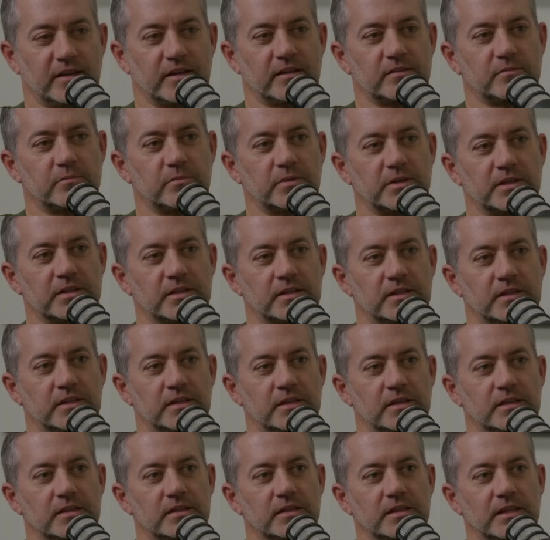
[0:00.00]
mm-hmm. it, but
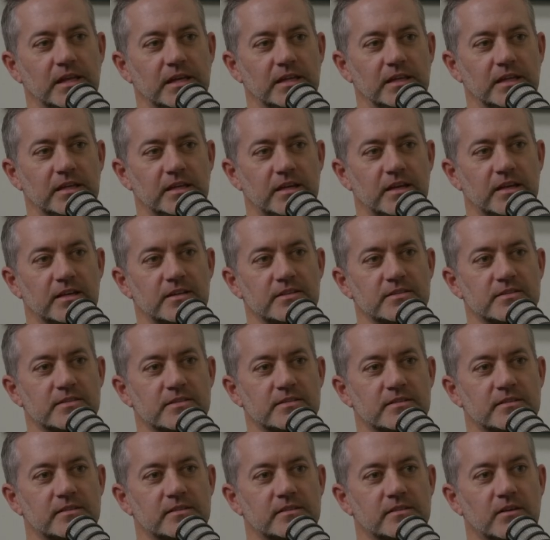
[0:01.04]
Laylee
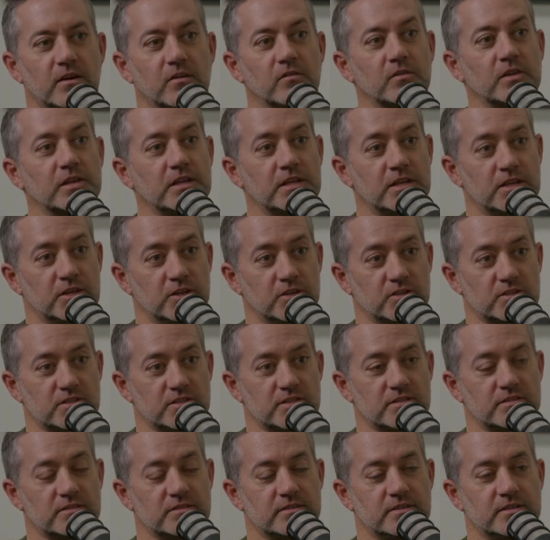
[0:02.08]
has over the years.
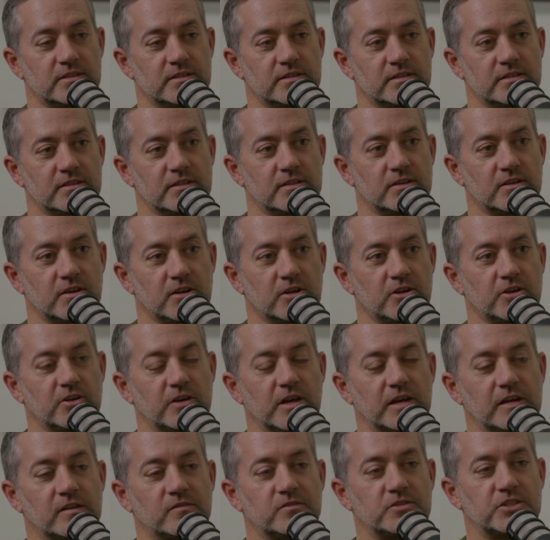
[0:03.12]
Yes. Our
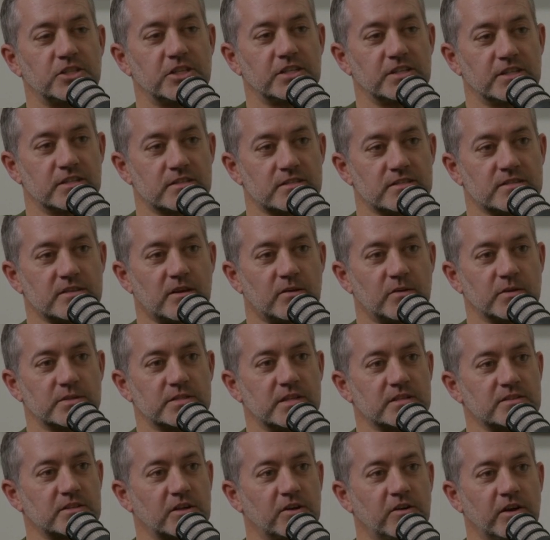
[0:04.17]
creative genius always
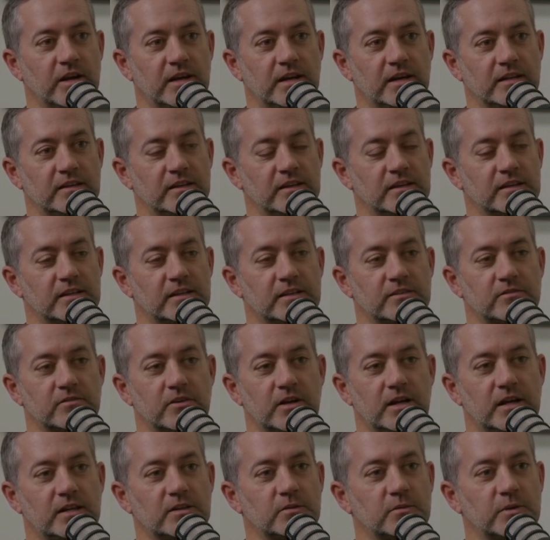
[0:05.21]
mm-hmm. has a great idea
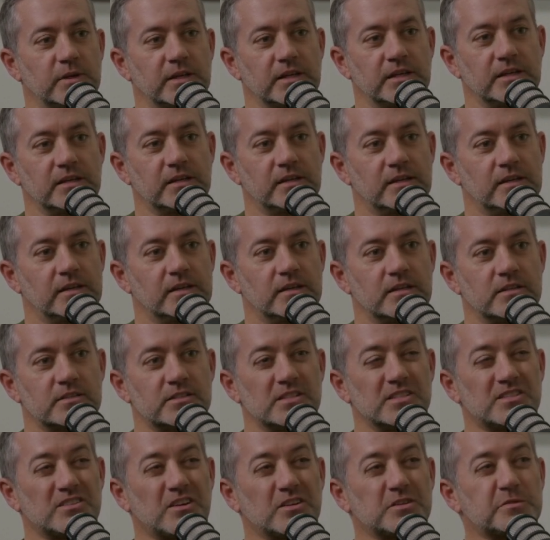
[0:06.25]
for Halloween. She does.
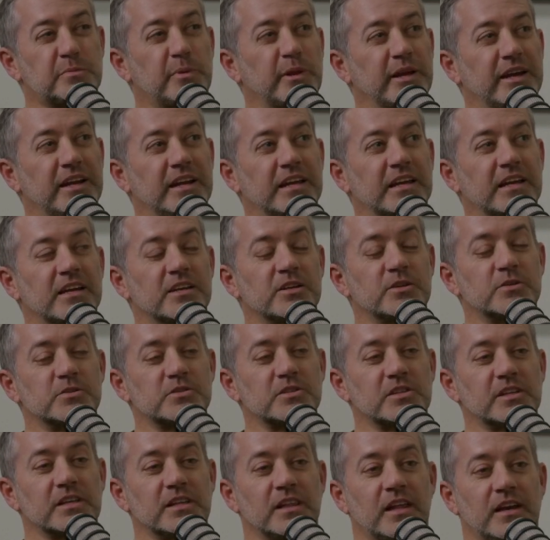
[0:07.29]
She starts planning it
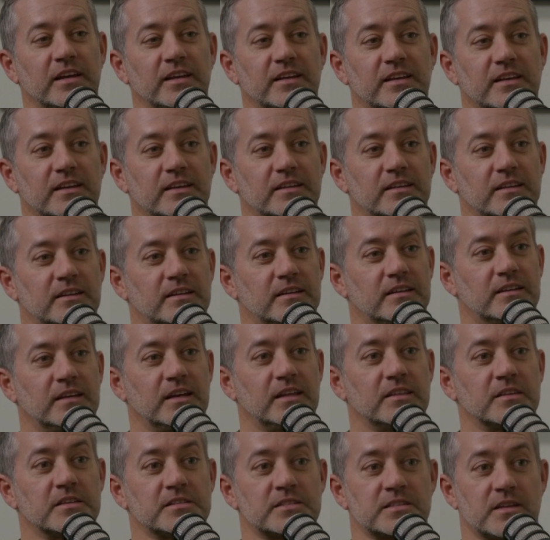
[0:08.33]
usually like
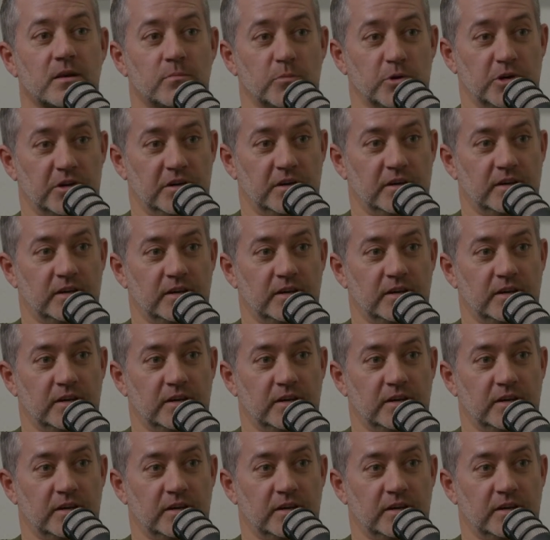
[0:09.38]
in the summer